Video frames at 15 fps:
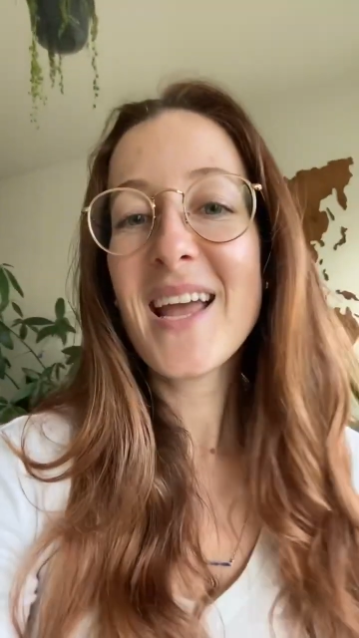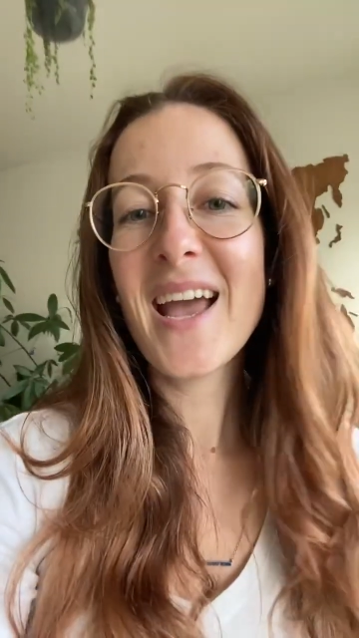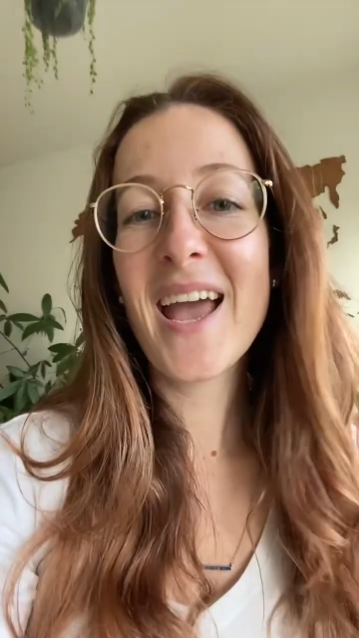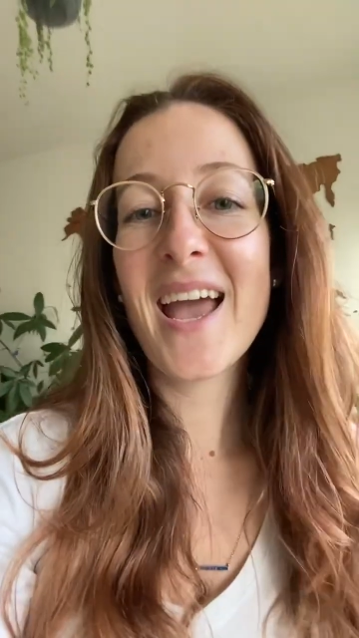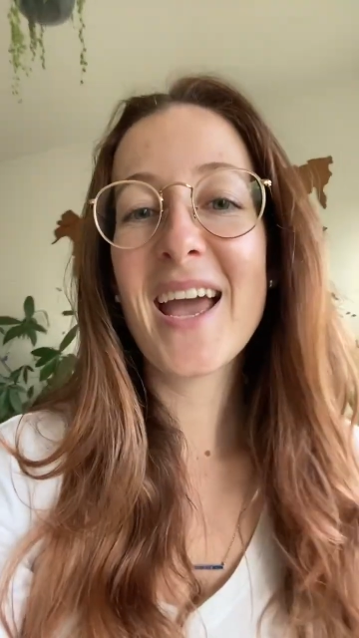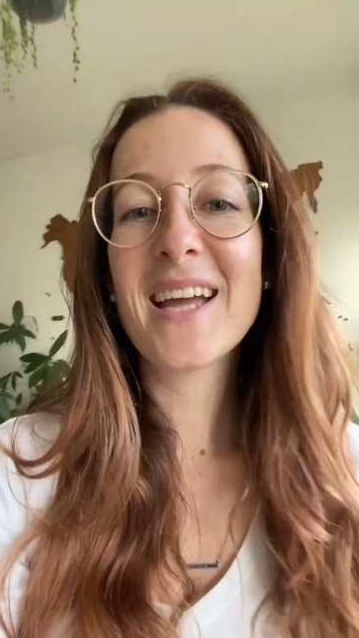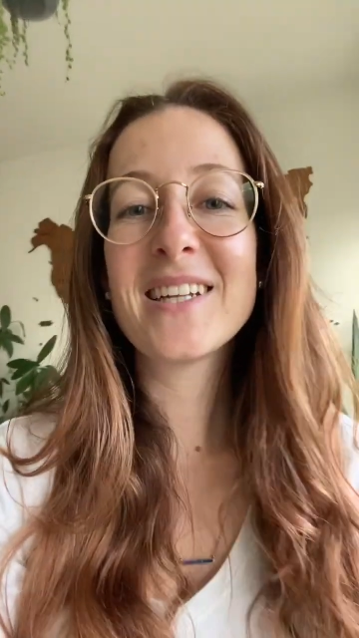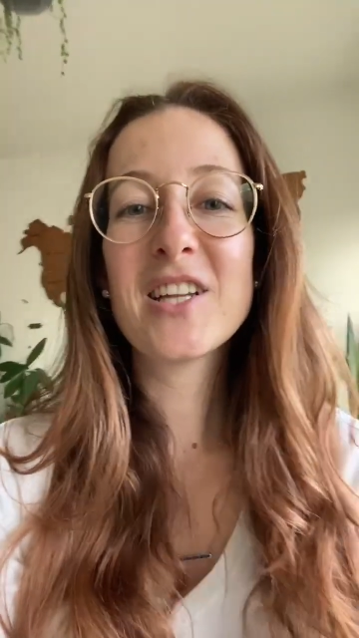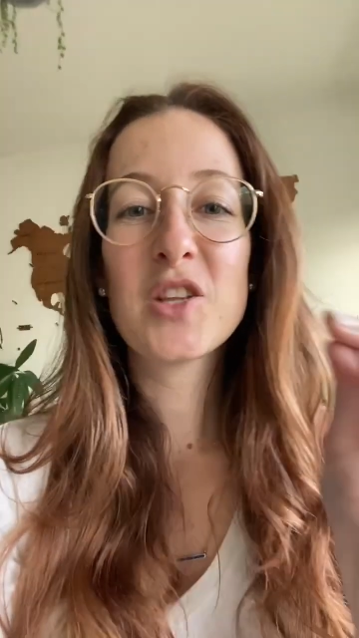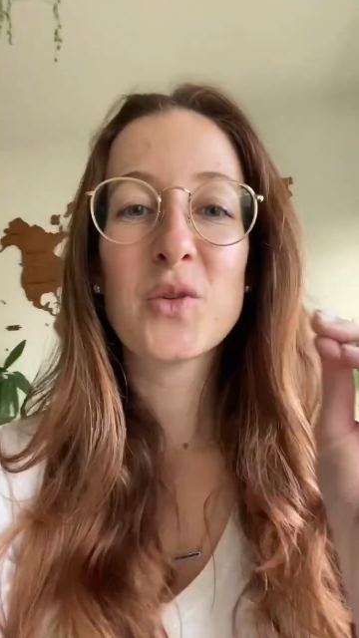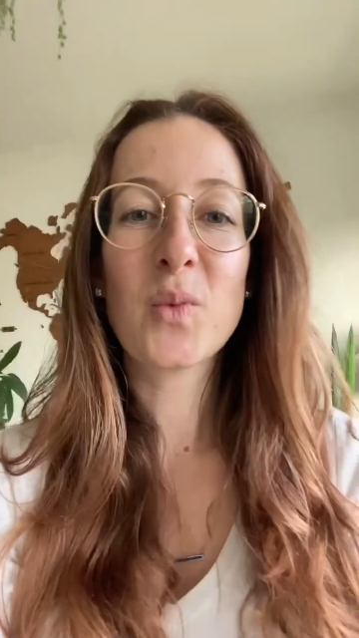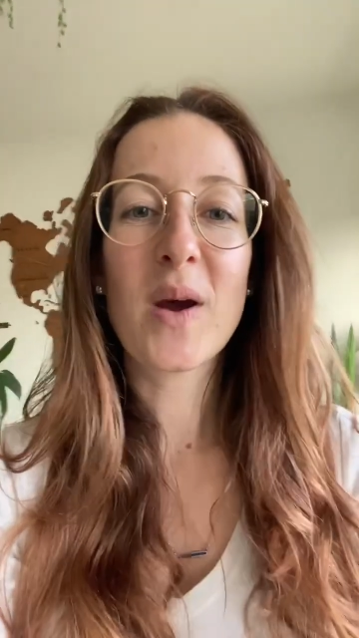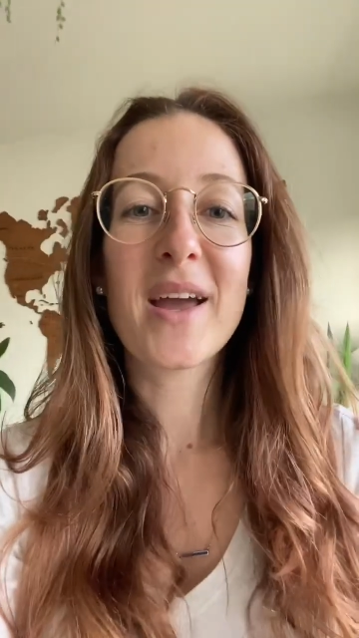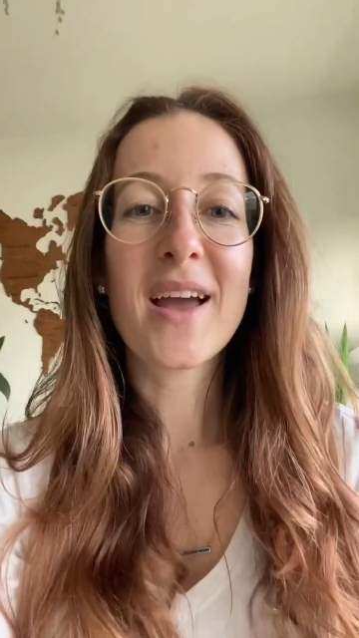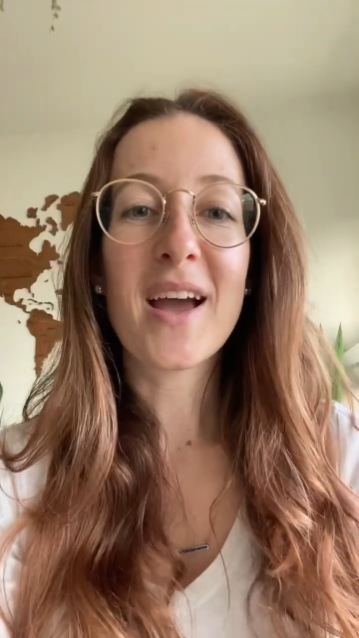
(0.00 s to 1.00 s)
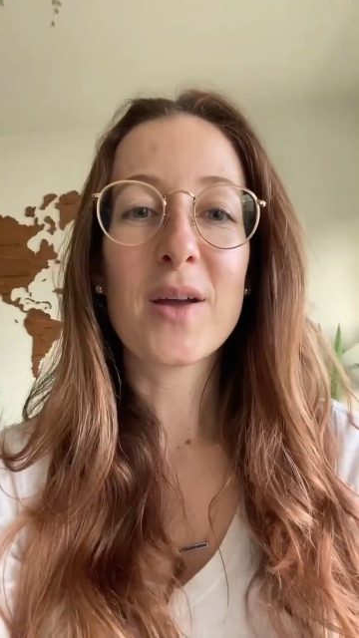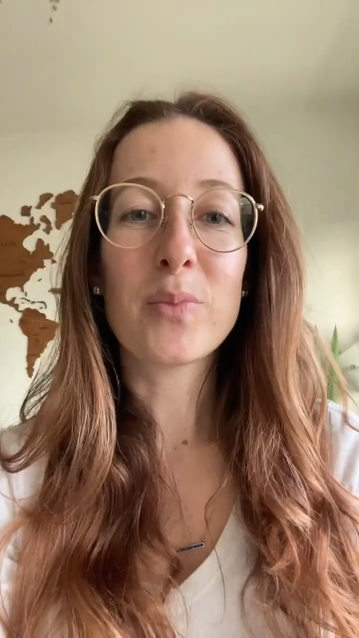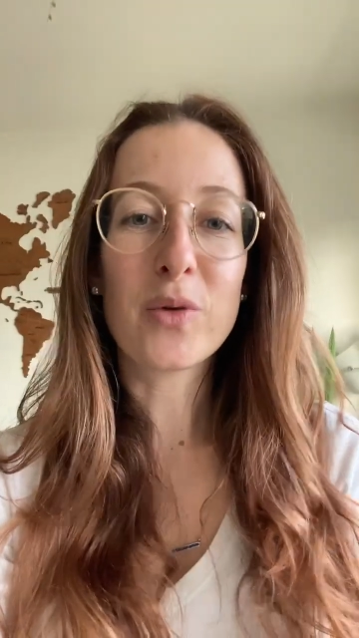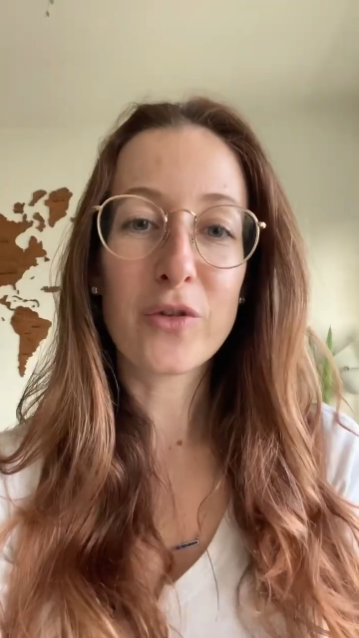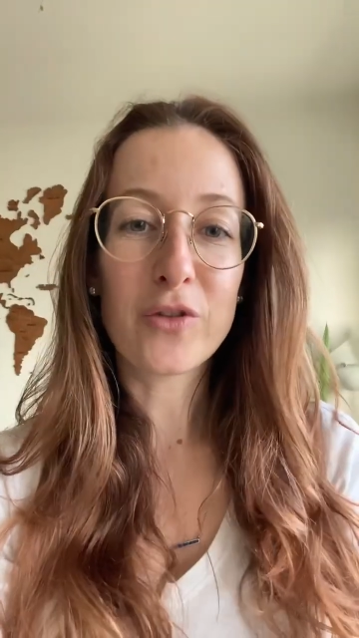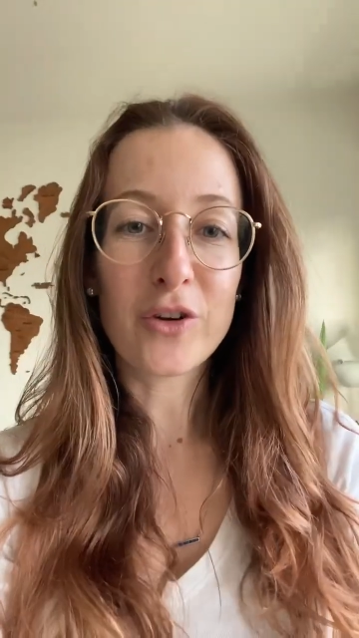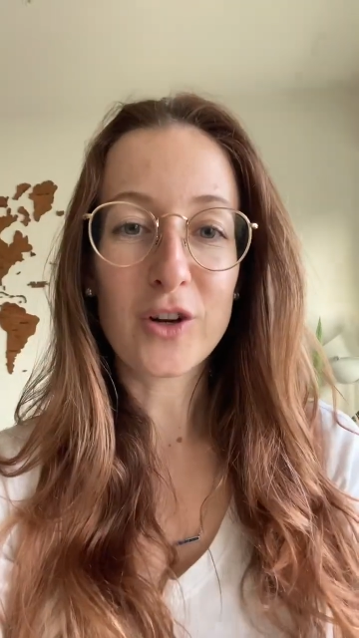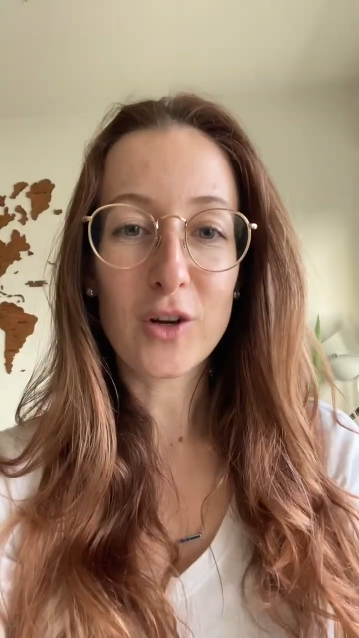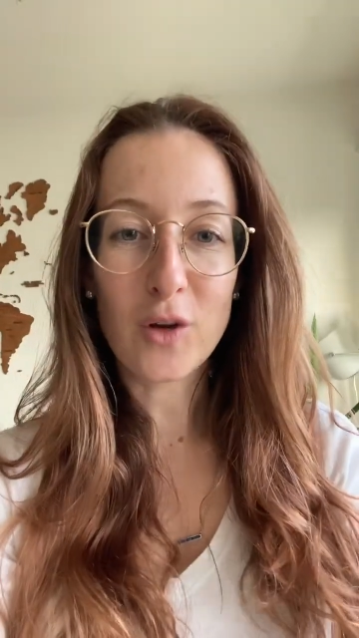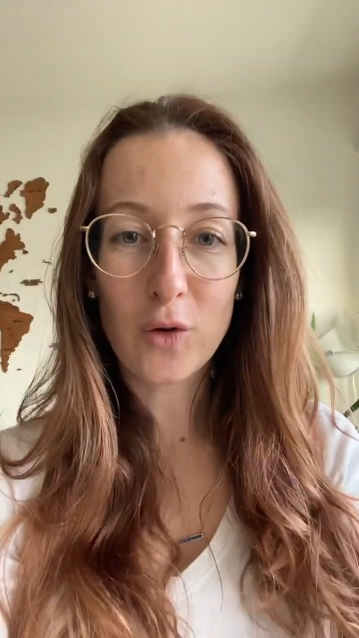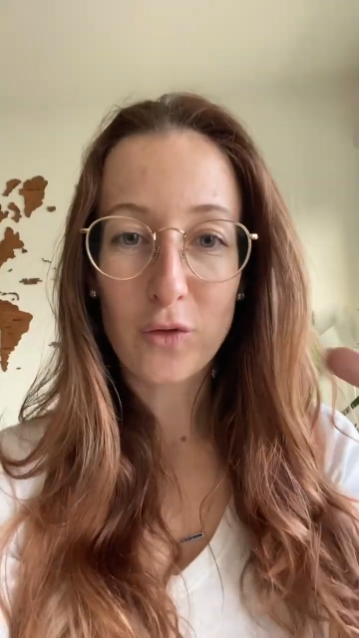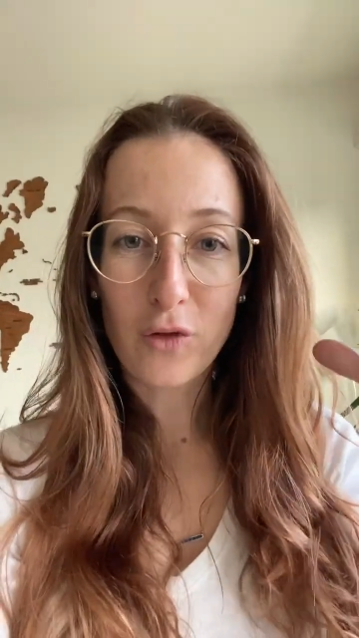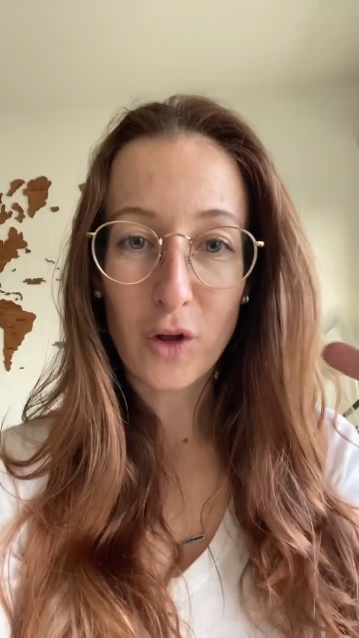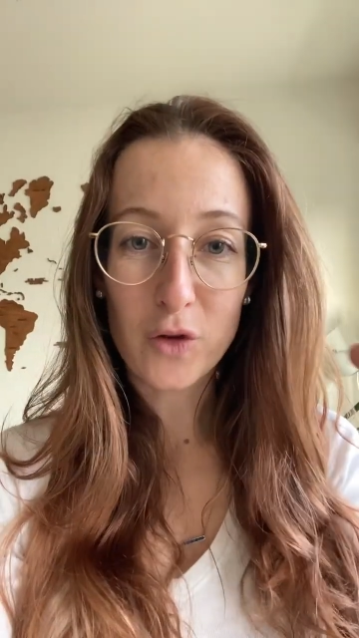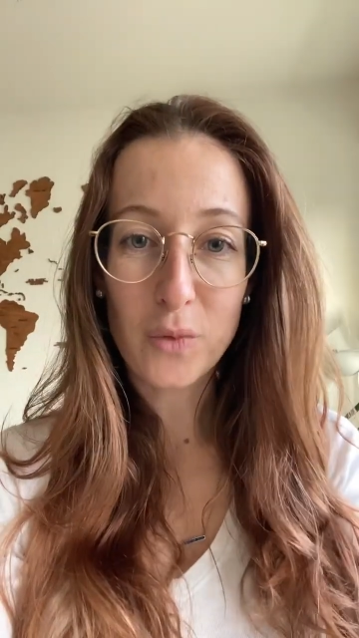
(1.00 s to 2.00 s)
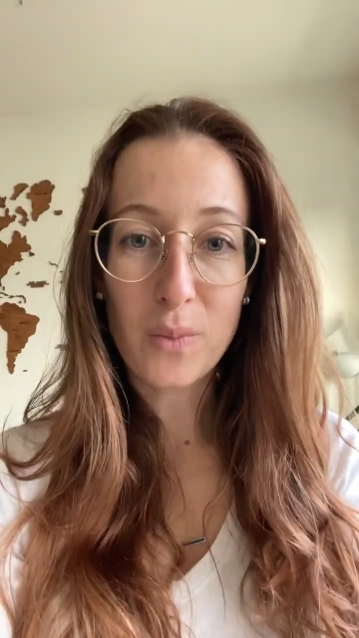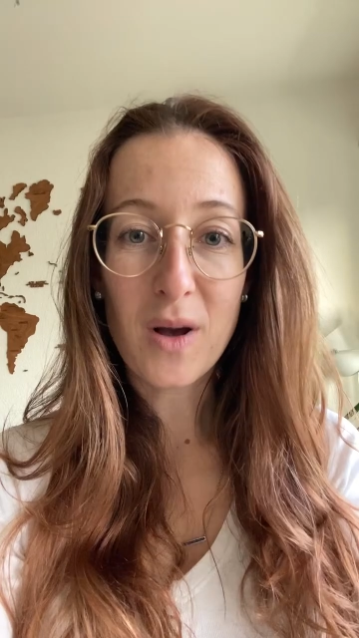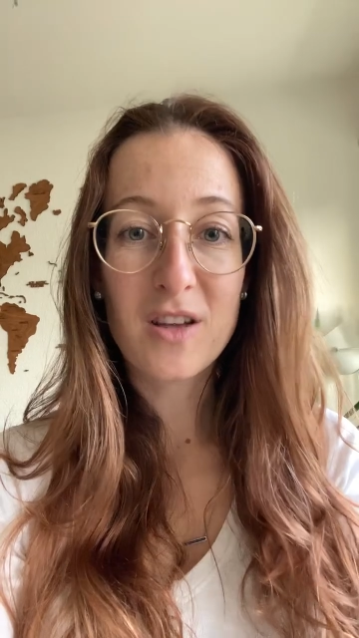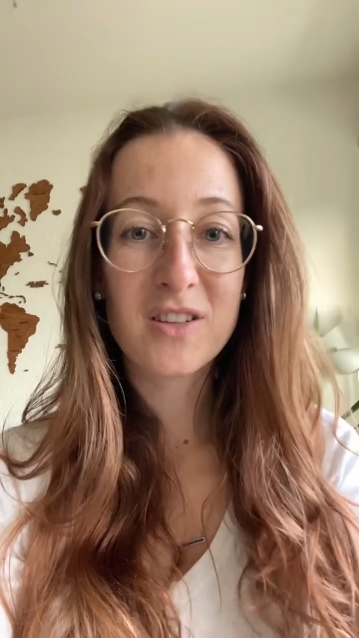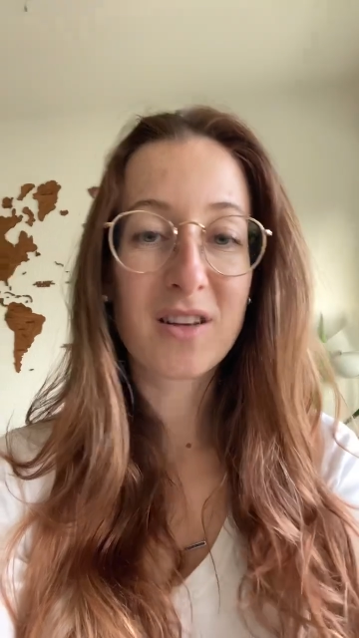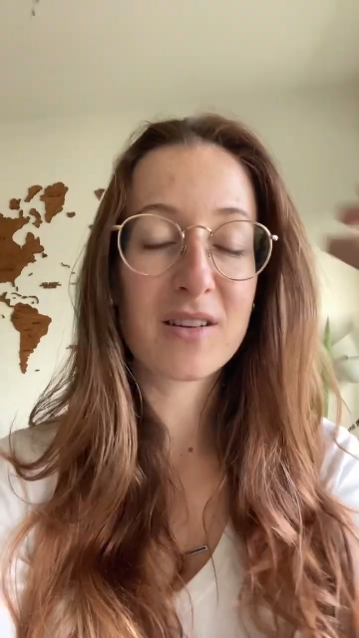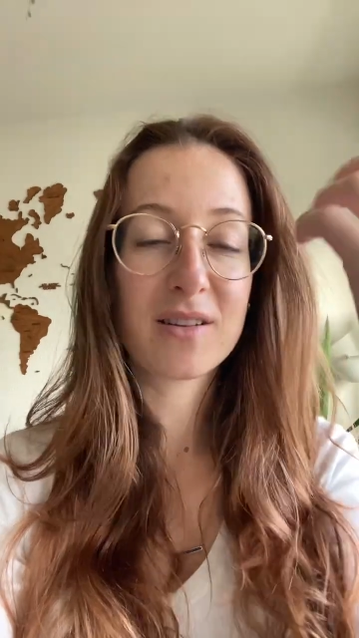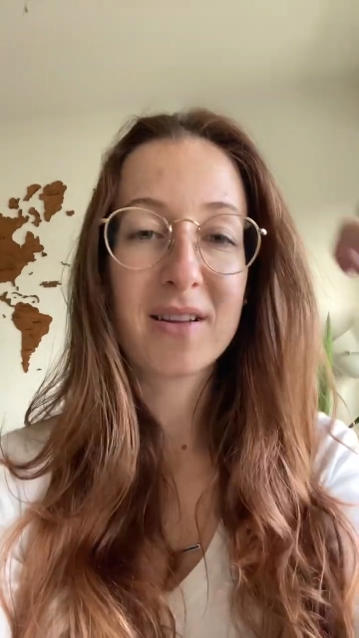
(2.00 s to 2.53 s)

And that's why I prefer low volume masks